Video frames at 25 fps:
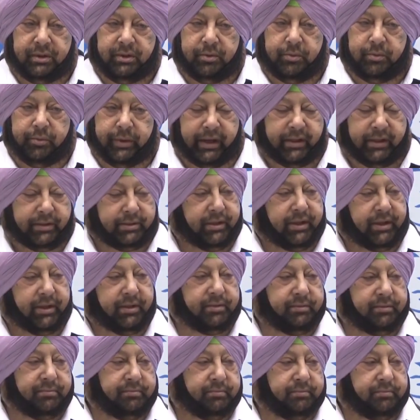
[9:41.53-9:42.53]
went then
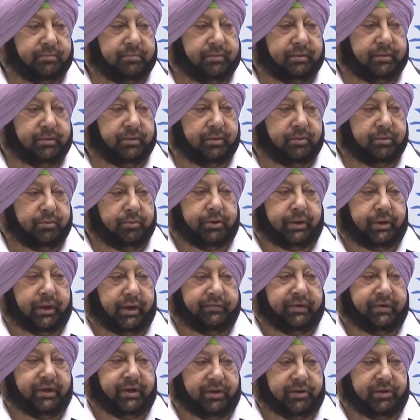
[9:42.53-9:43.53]
would
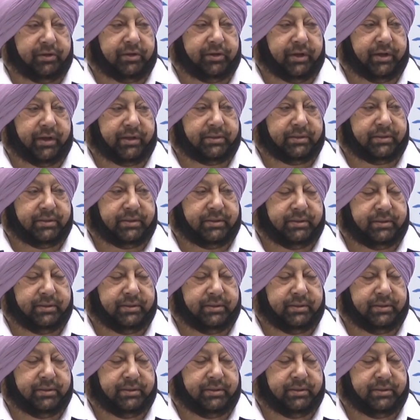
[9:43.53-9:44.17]
have any regrets.